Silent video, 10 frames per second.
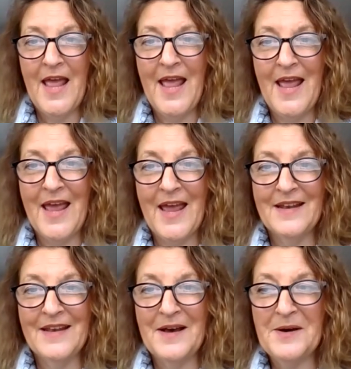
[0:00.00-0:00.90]

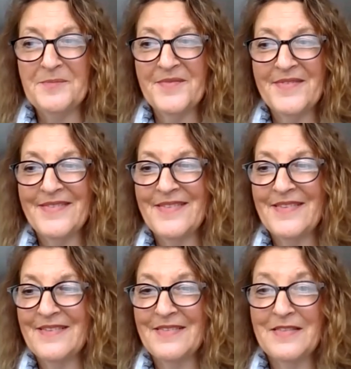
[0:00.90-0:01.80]
And
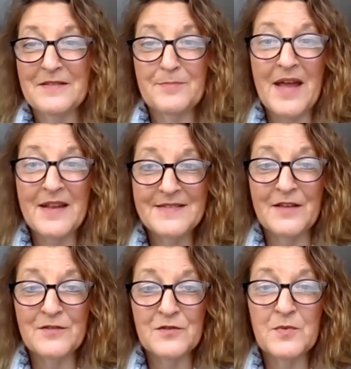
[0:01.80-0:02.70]
the body
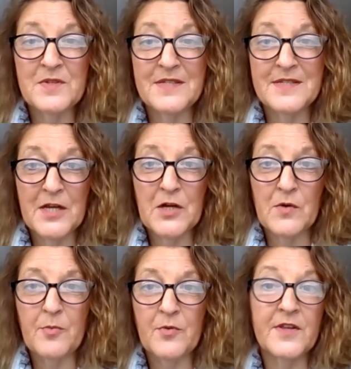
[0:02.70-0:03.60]
snatchers went to dig her
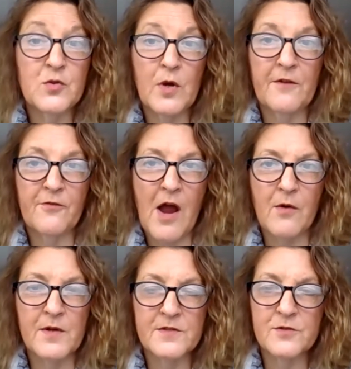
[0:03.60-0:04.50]
up within 24
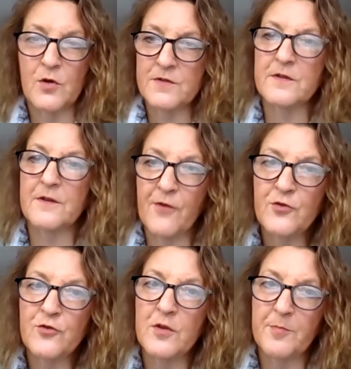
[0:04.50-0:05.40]
hours. Of course, the
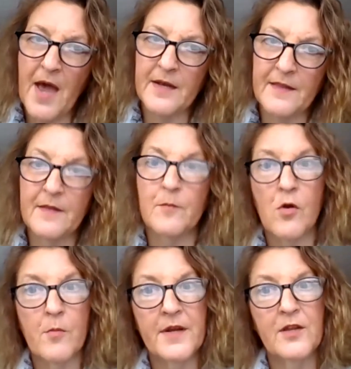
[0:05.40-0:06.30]
fresher the body, the
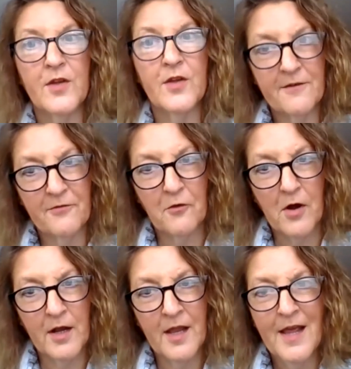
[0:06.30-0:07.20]
more money you get
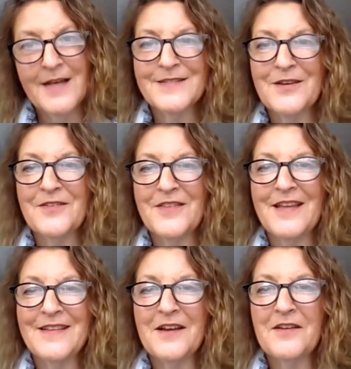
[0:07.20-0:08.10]
for it. So
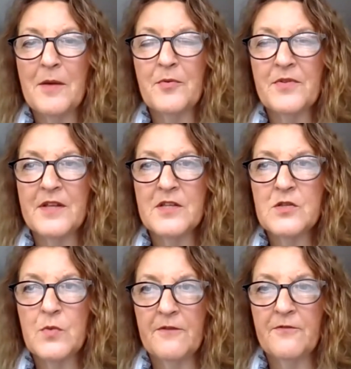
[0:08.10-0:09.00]
they dug her up within
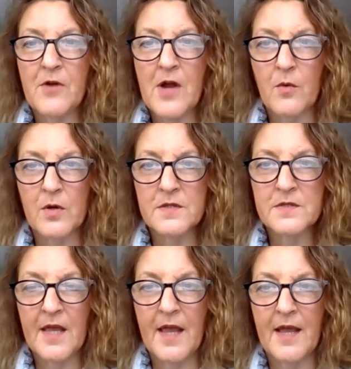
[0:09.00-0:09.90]
24
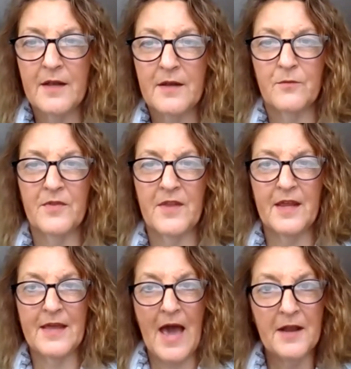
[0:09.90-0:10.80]
hours. And when they
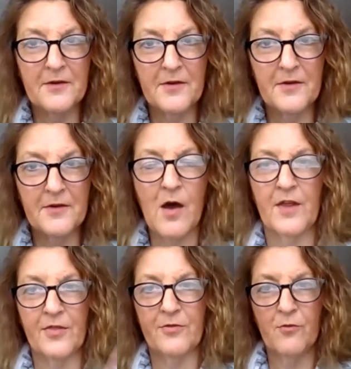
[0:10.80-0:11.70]
got her out,
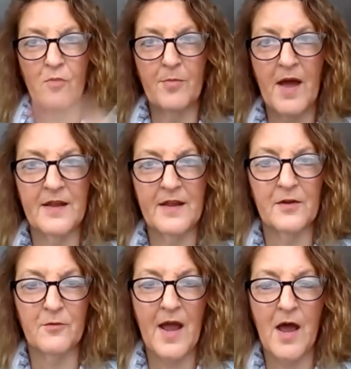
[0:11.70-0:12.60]
they threw her body on the
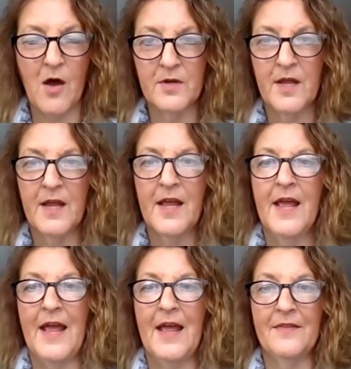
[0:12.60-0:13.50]
ground,
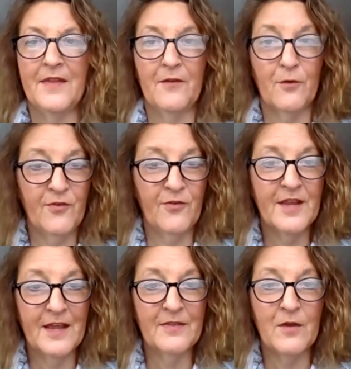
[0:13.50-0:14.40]
and they were
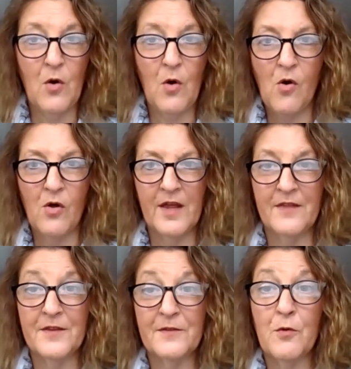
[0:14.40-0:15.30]
filling in the hole,
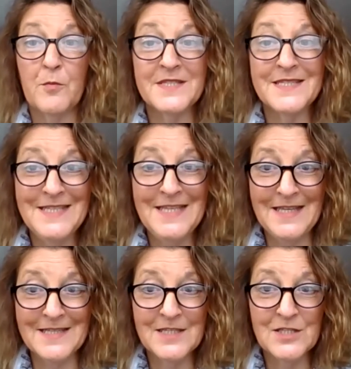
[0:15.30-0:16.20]
and this woman
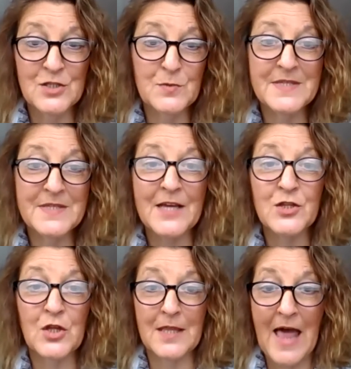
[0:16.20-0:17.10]
sneezed. She was actually
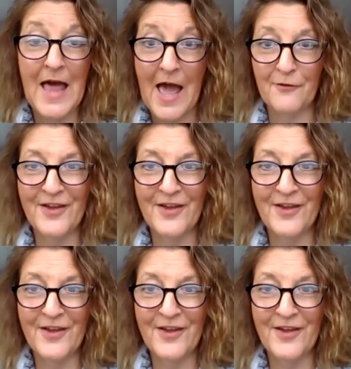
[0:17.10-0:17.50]
alive.